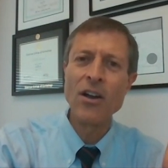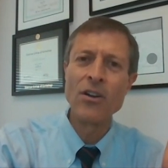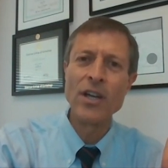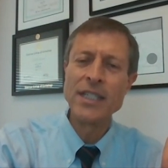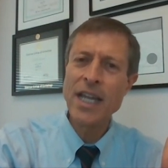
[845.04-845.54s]

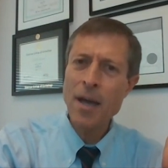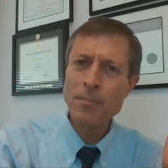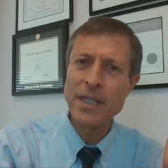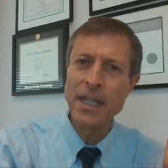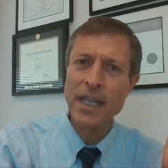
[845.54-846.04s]
are
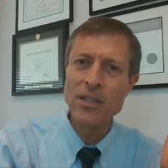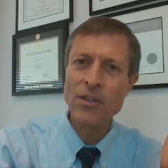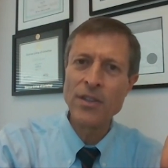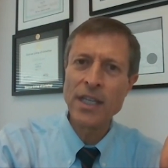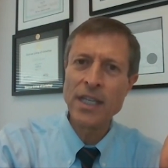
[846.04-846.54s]
adapting, and
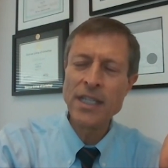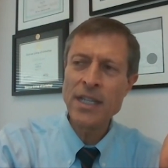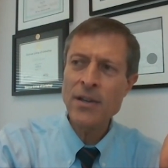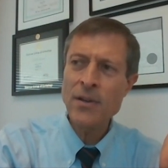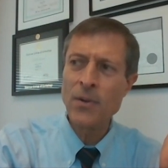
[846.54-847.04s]
they're
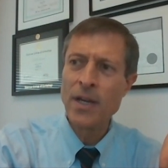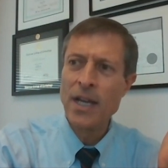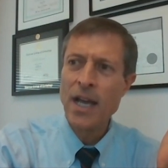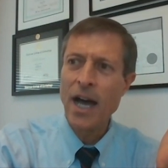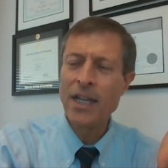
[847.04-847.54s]
thinking,
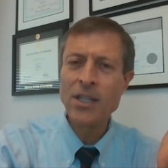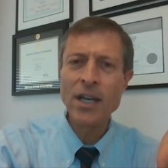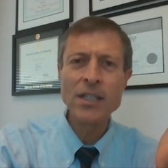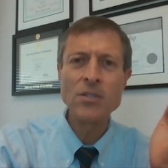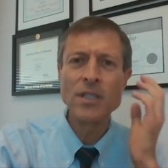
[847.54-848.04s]
I
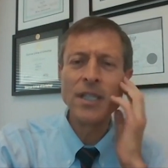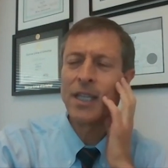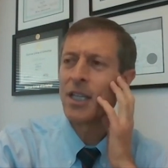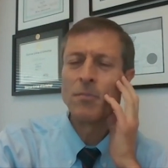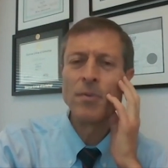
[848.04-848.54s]
thought this was
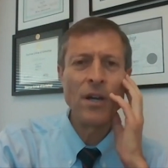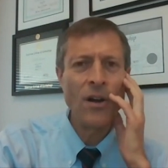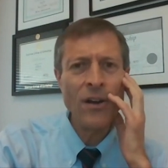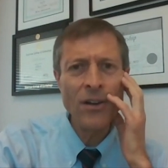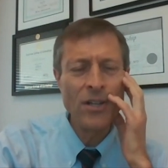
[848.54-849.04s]
like going to be
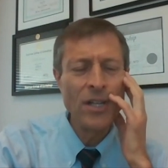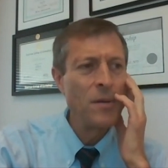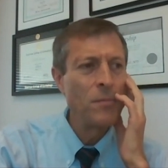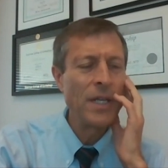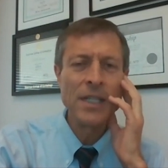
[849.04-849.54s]
hard,
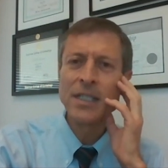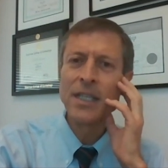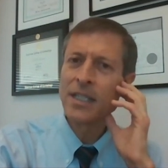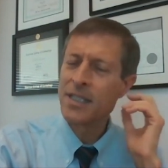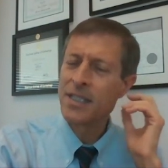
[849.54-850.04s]
but
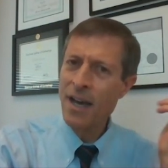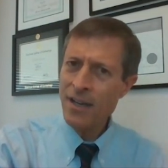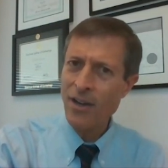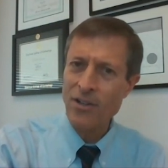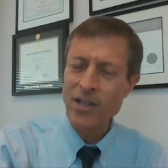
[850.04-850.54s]
it's not
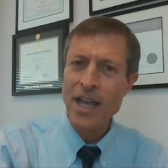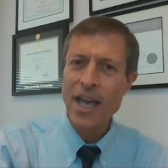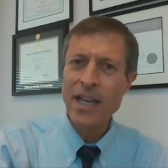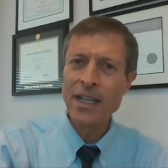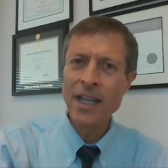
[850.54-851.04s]
hard.
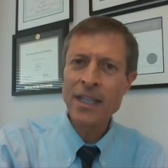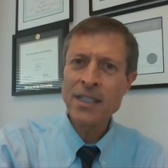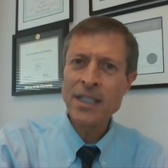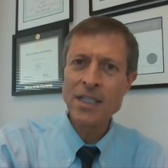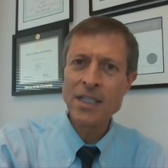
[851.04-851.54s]
And I like
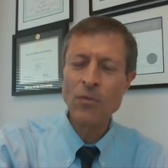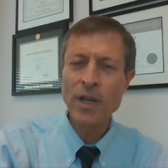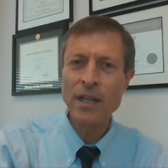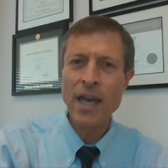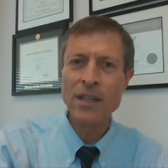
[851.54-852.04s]
the taste of
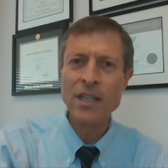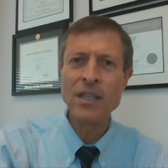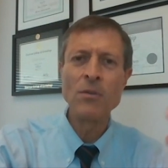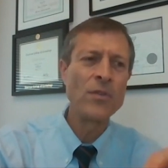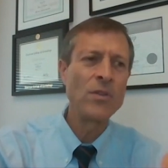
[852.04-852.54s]
what I had. And
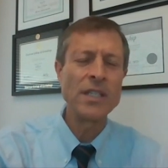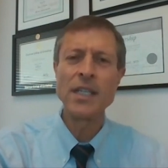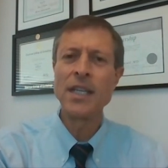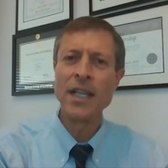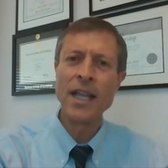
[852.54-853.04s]
there were a few things
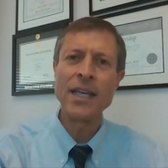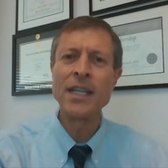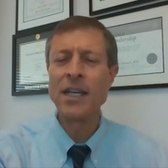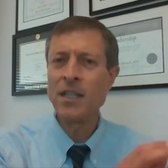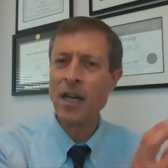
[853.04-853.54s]
I didn't like,
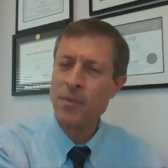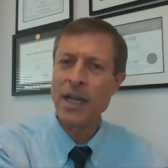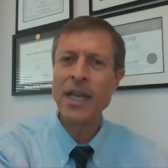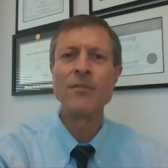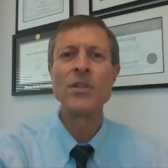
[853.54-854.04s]
and I'm
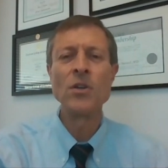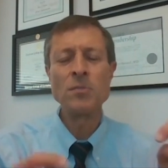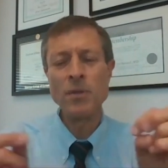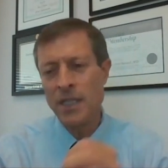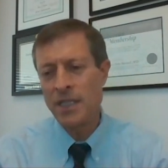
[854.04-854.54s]
not having
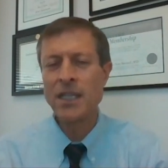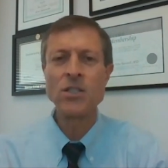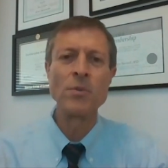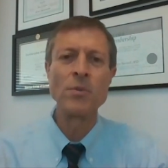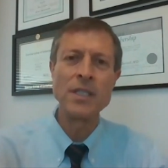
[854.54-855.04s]
those, but these
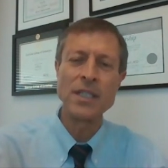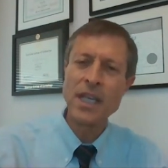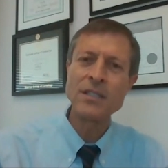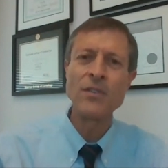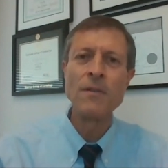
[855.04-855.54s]
things are really
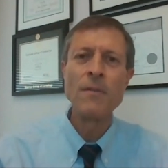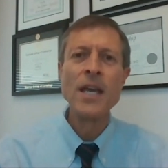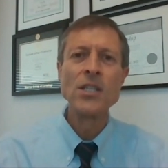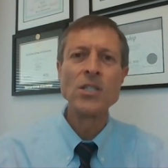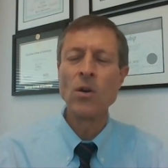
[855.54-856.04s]
successful.
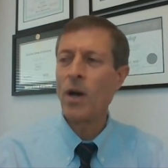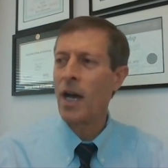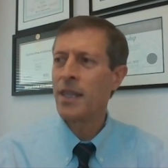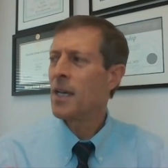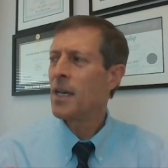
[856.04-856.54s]
So
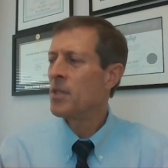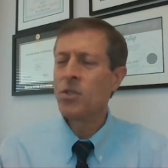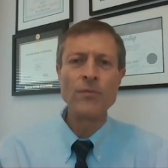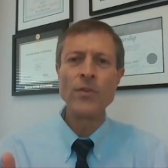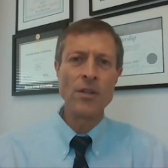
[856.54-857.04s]
I think I'm going
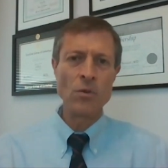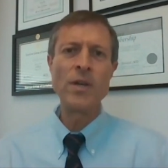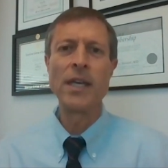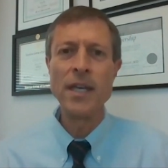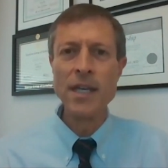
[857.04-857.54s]
to do it for another
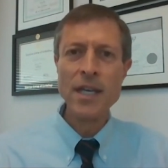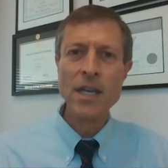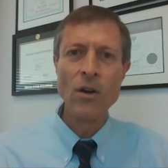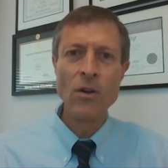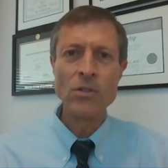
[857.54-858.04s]
week
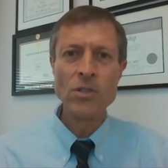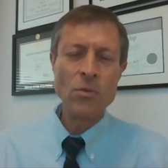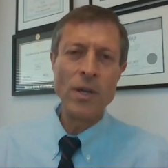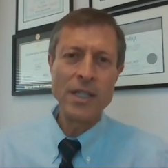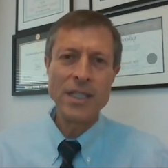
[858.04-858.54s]
or 2
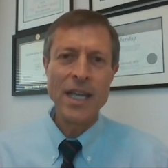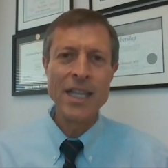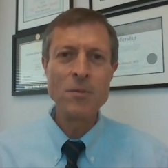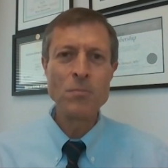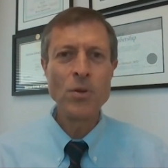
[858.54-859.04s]
weeks.
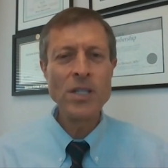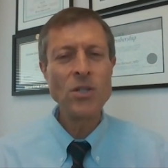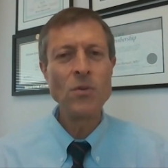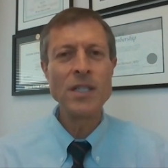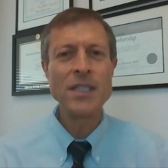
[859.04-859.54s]
And then pretty
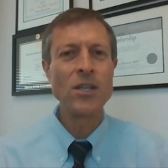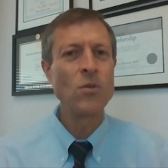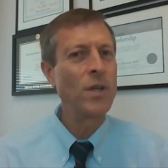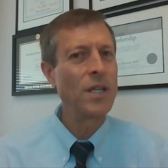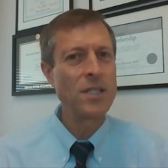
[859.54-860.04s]
soon it's like
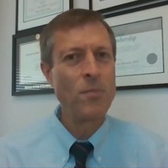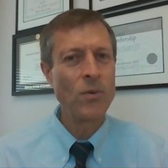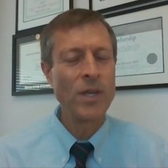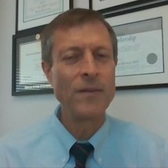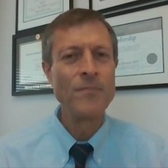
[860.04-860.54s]
quitting
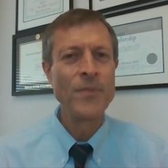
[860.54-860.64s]
smoking.